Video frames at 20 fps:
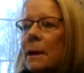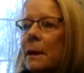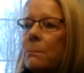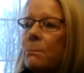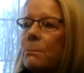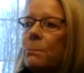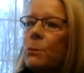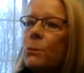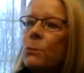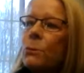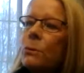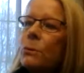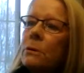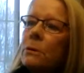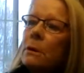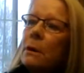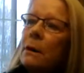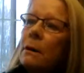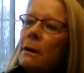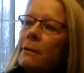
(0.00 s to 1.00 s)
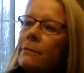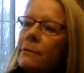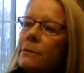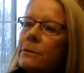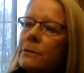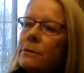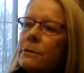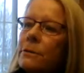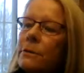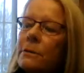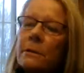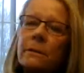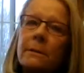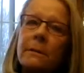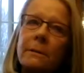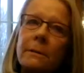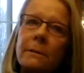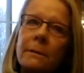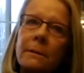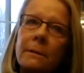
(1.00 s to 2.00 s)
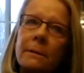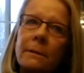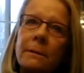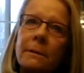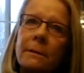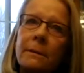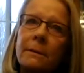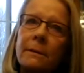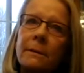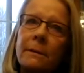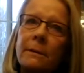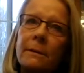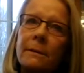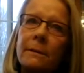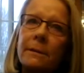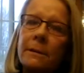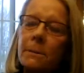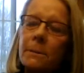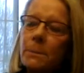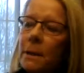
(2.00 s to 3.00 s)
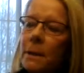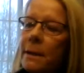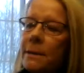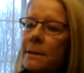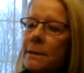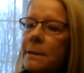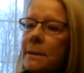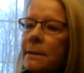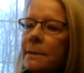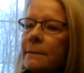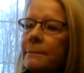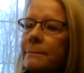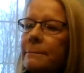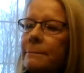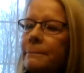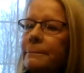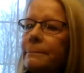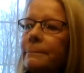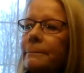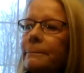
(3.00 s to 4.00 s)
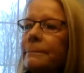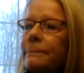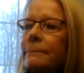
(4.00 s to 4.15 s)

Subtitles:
Kate Buller offers this blessing